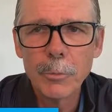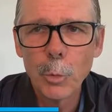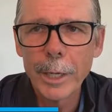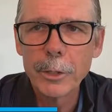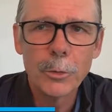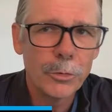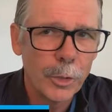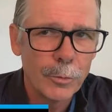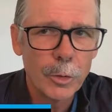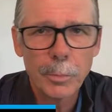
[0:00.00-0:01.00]
the way you do
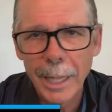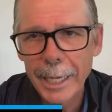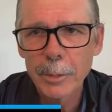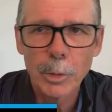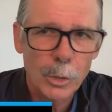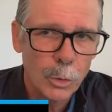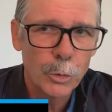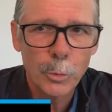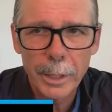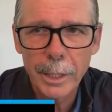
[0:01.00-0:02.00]
silver, platinum, or gold
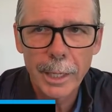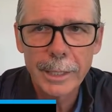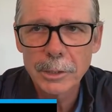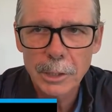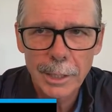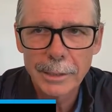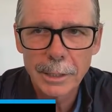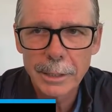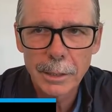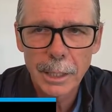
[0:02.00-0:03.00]
or whatnot as
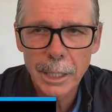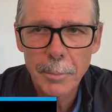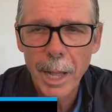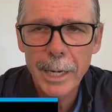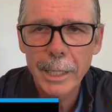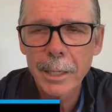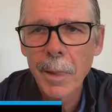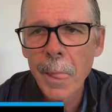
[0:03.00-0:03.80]
a commodity.